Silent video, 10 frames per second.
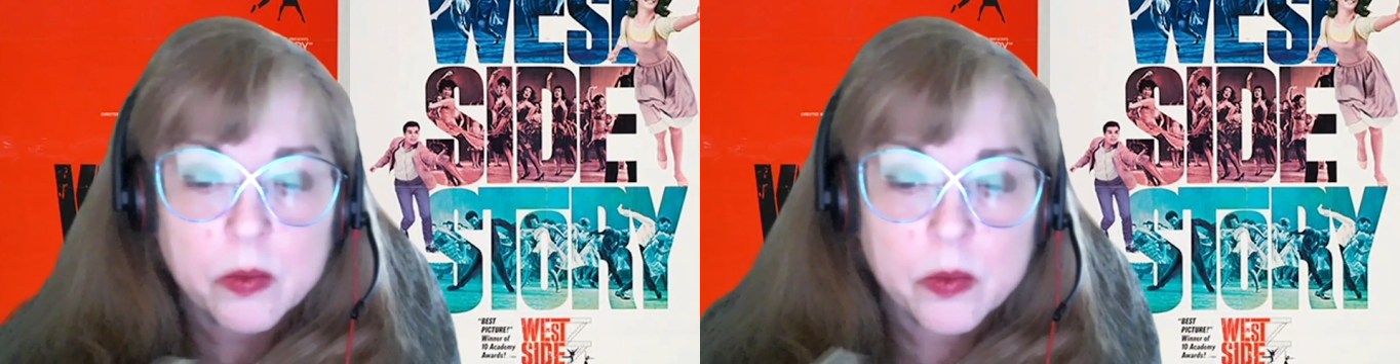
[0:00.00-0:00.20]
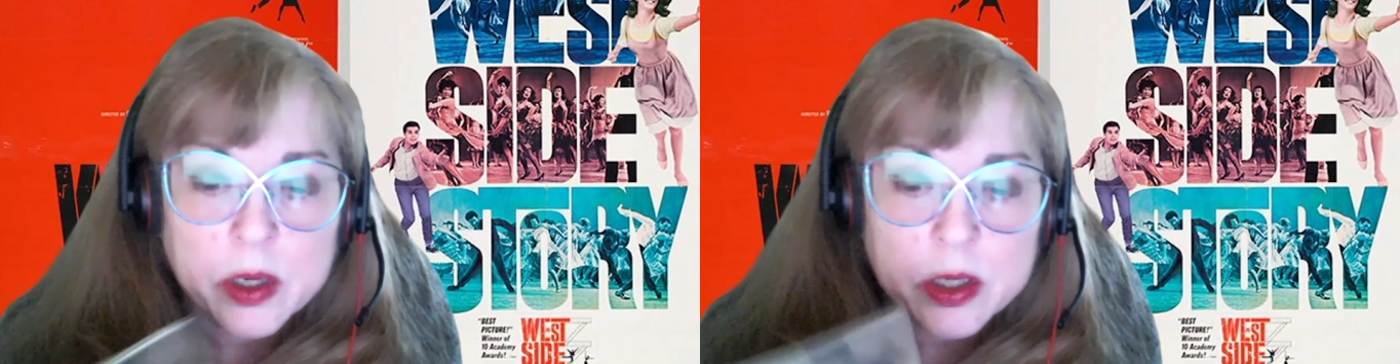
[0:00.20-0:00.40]

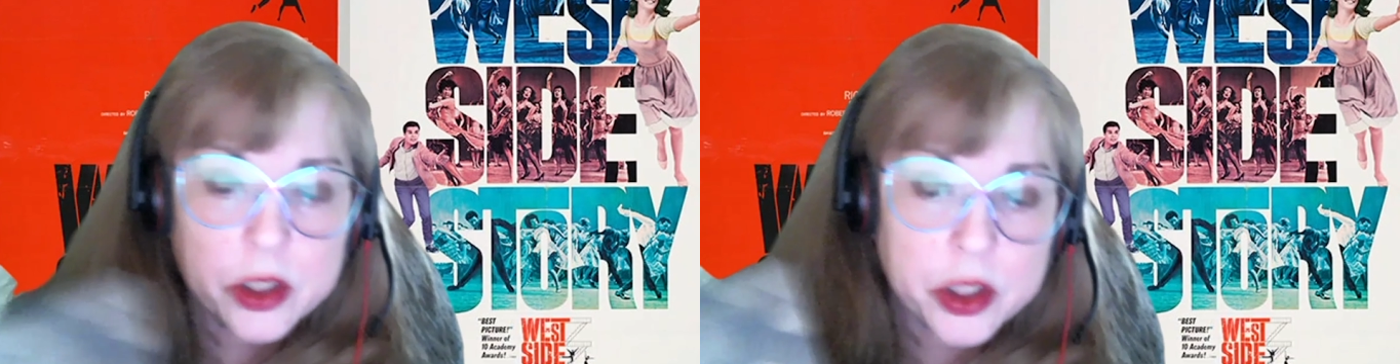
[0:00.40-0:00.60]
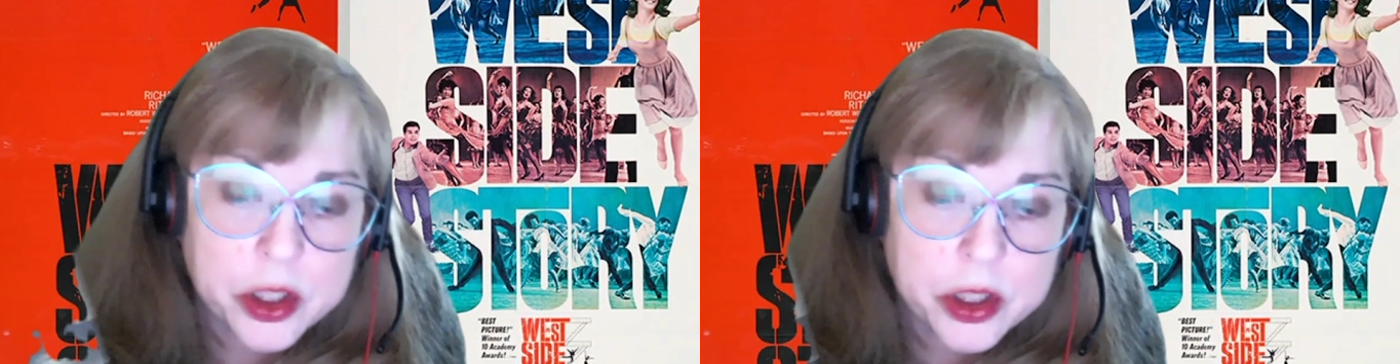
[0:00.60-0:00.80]

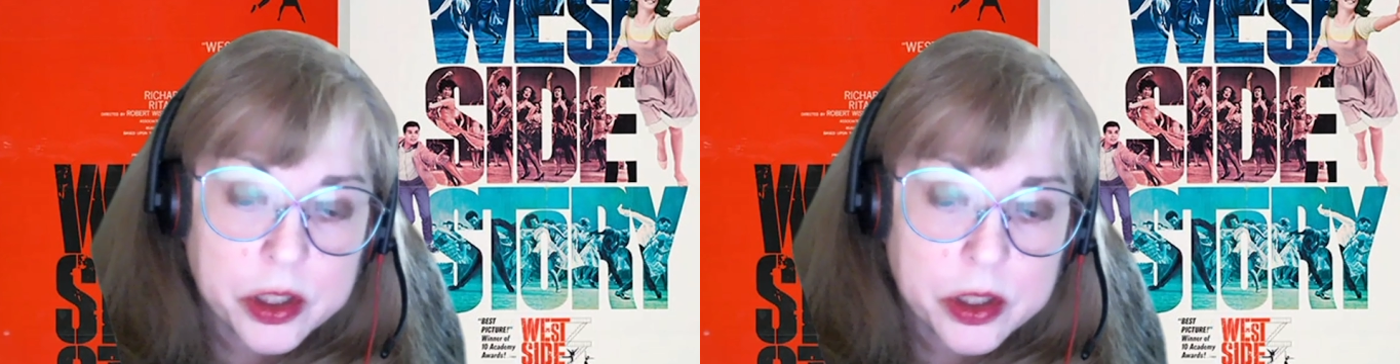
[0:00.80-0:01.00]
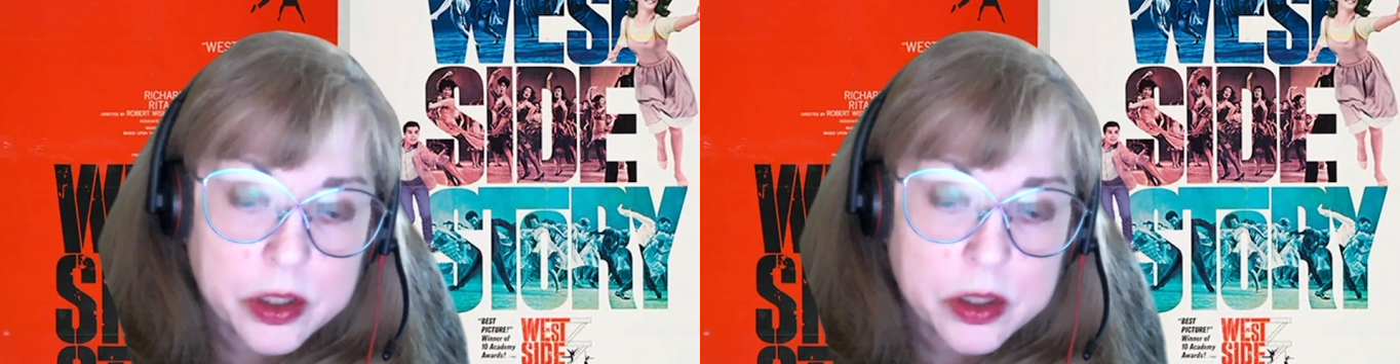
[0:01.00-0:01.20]

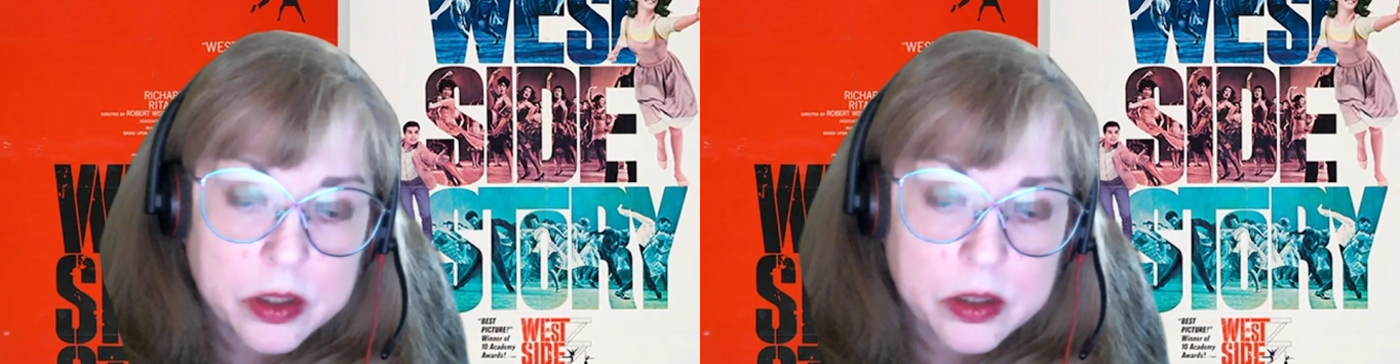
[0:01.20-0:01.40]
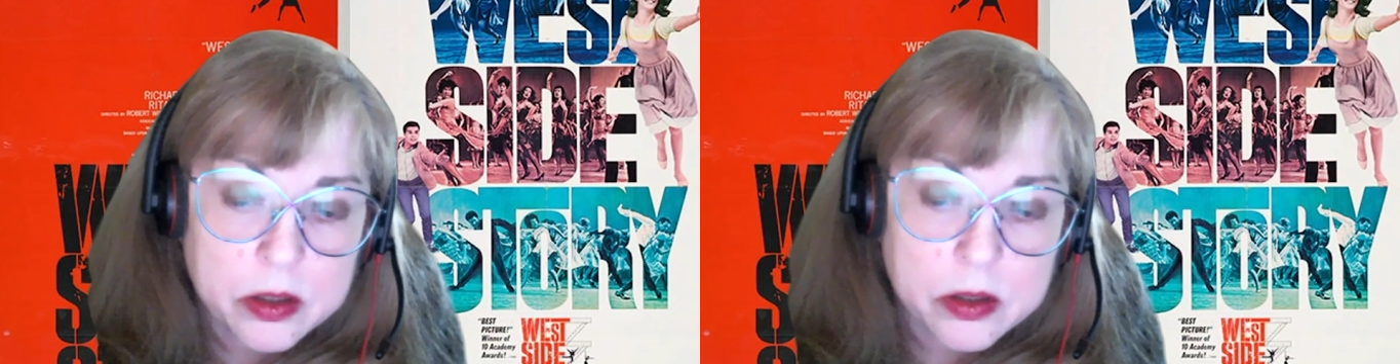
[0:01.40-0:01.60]
which,
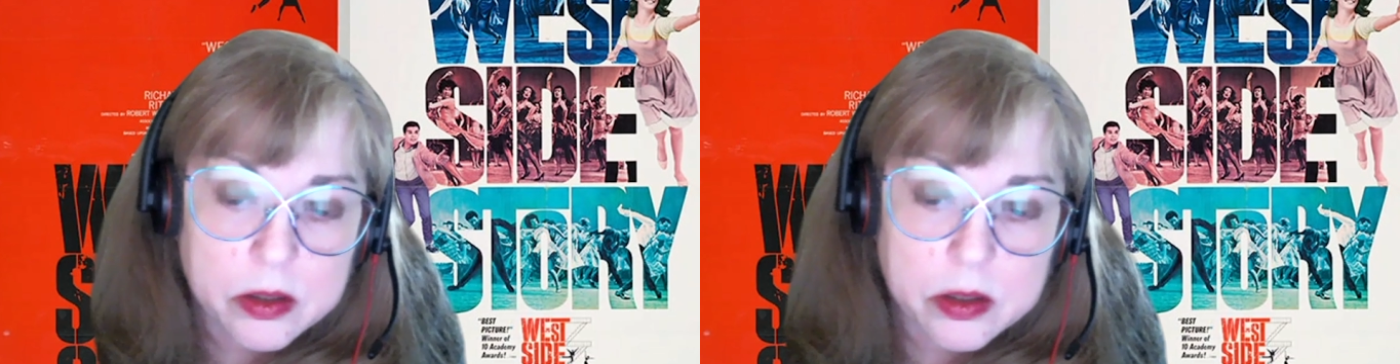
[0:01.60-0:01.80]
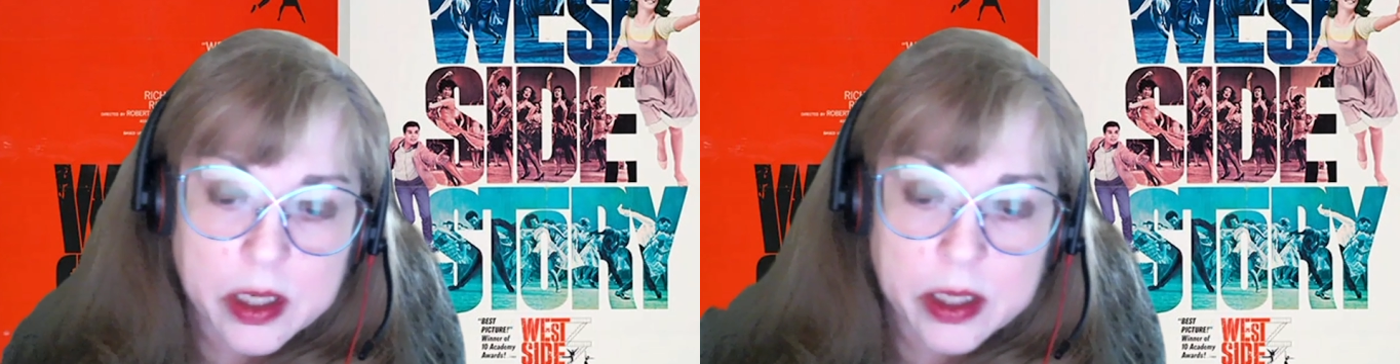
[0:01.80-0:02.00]

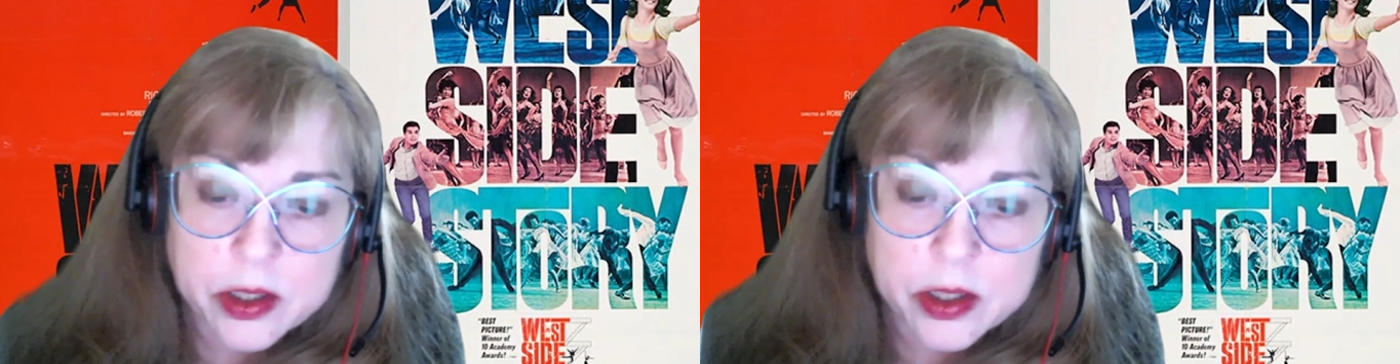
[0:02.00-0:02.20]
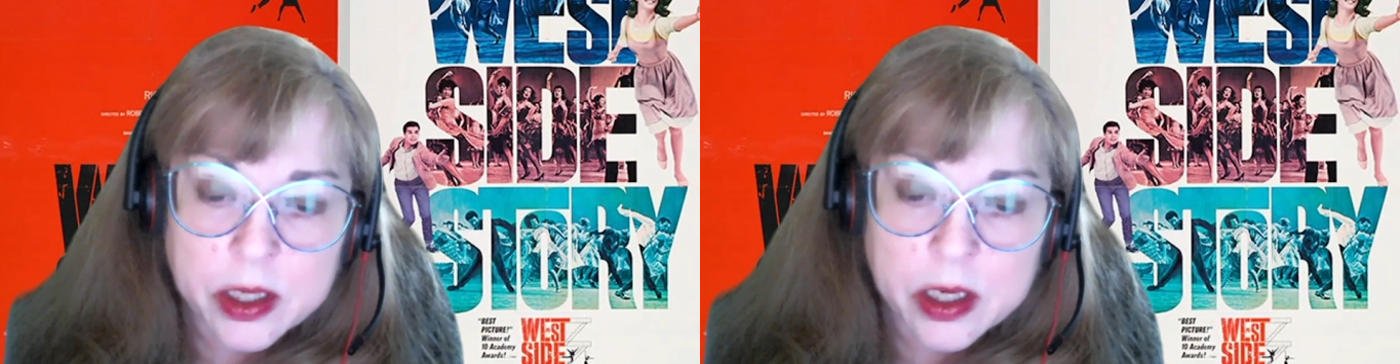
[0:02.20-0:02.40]
can you
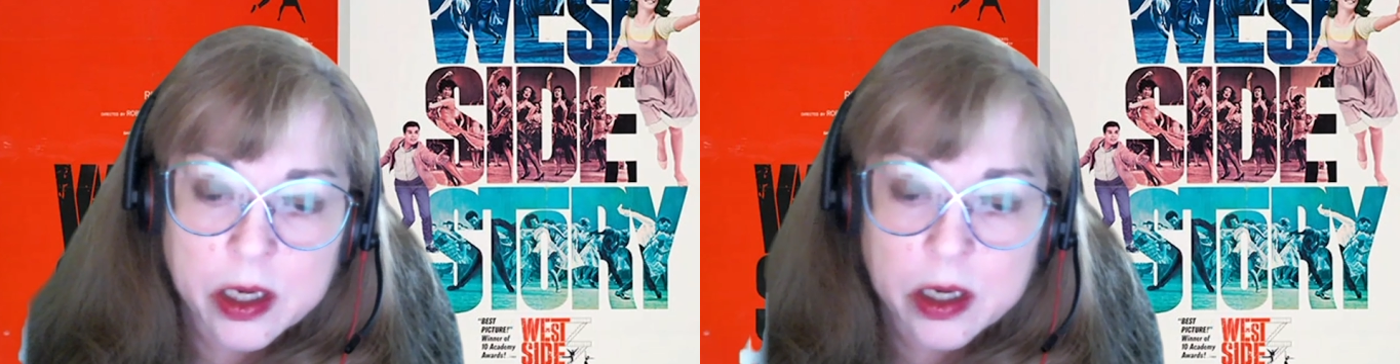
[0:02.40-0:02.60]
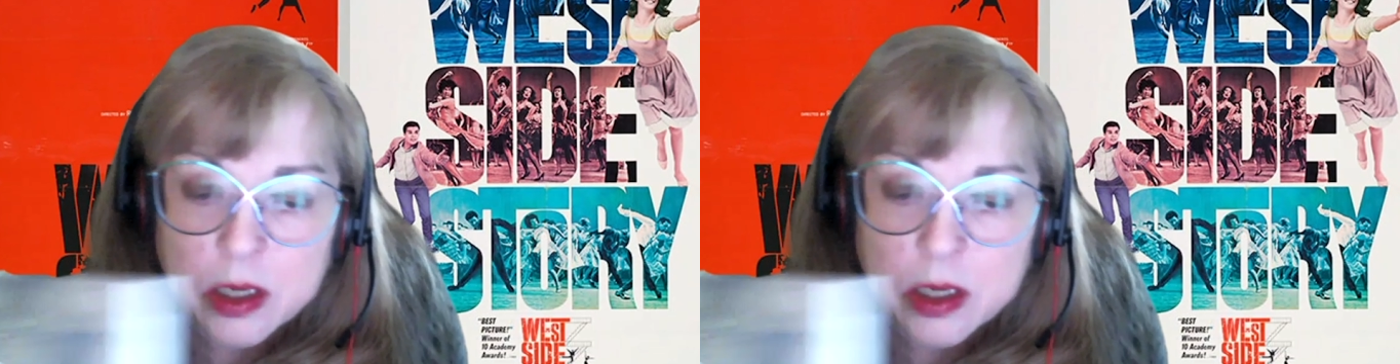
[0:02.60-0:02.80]
see it here?